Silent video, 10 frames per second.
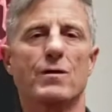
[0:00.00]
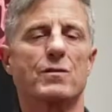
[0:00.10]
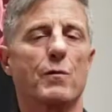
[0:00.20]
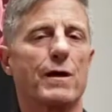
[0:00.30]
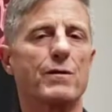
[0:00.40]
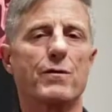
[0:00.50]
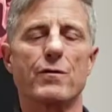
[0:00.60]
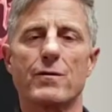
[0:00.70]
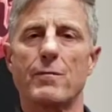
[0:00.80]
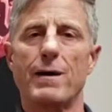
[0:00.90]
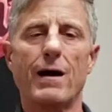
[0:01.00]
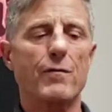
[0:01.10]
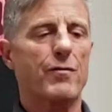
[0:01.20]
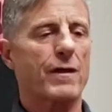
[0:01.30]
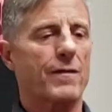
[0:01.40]
So whether they're in the
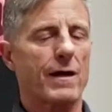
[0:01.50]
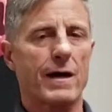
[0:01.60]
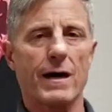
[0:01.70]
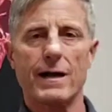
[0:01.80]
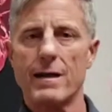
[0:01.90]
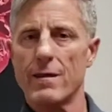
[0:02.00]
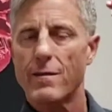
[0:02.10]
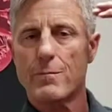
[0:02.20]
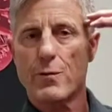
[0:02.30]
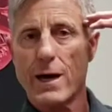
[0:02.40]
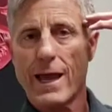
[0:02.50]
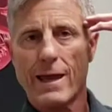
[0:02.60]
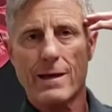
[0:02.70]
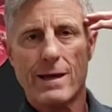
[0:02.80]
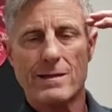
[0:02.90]
mouth, in the gut, the
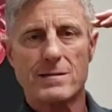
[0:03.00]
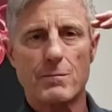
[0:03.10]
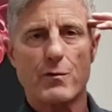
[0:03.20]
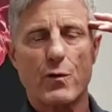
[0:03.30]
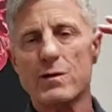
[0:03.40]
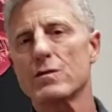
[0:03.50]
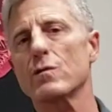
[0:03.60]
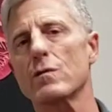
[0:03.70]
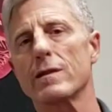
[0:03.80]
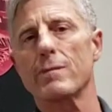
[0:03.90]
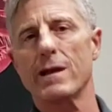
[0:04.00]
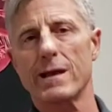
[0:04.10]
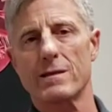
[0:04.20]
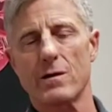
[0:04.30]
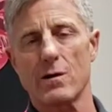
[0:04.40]
brain, it's important to
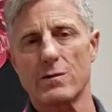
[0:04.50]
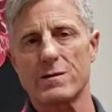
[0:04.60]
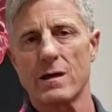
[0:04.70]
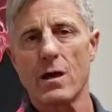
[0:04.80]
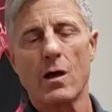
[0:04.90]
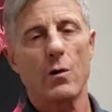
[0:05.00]
eliminate those,